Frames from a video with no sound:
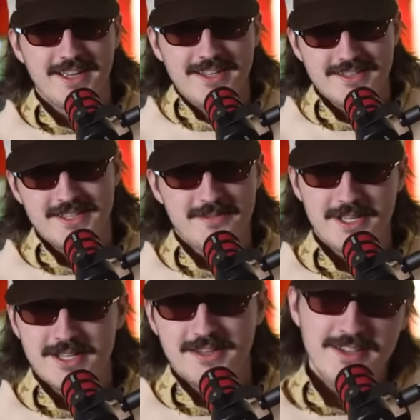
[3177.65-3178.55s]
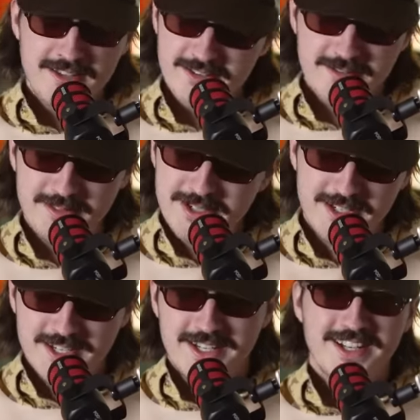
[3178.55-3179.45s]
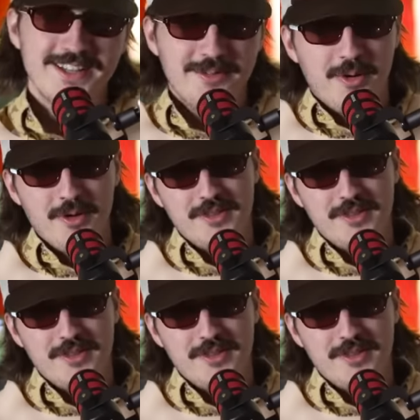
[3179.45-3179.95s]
It's going to be a little more, little more